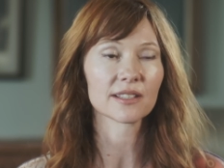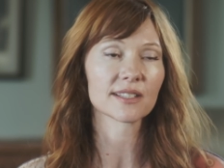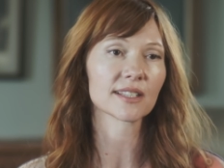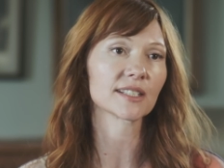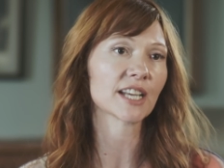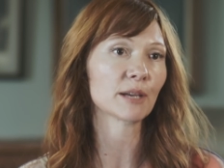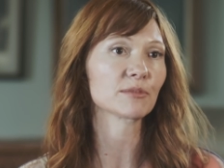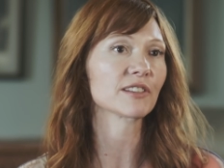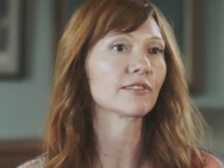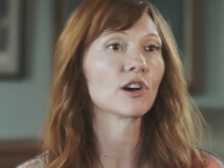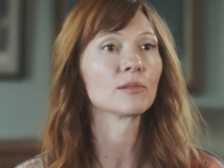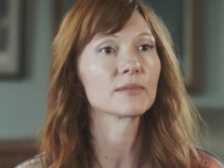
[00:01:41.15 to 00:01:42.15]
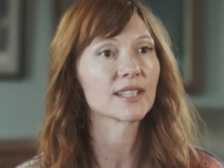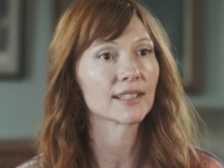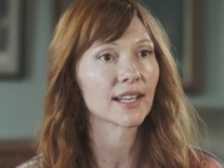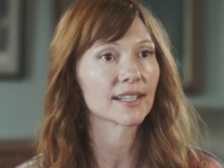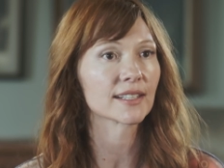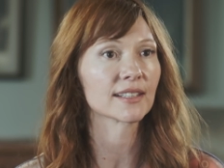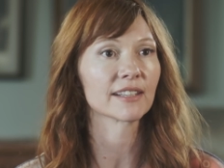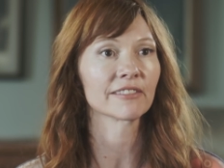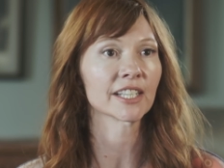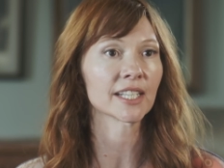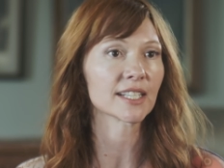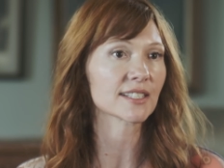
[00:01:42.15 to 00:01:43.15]
it's the types of homes they'd like to live
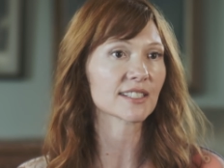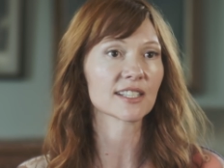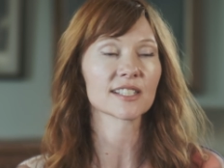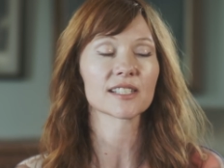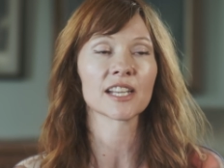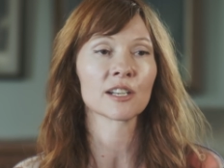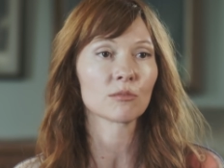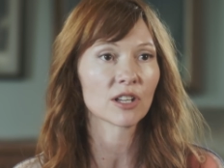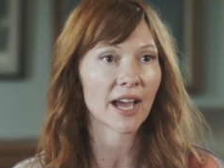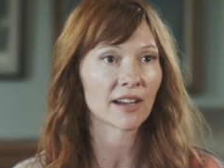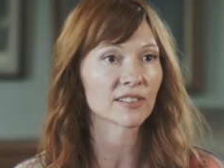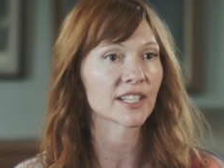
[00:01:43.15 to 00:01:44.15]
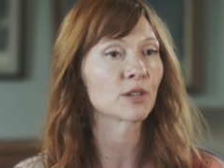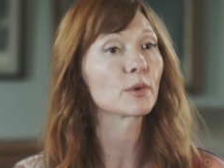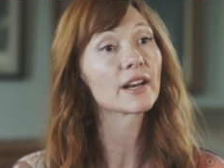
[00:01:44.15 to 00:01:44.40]
in, it's sustainable housing,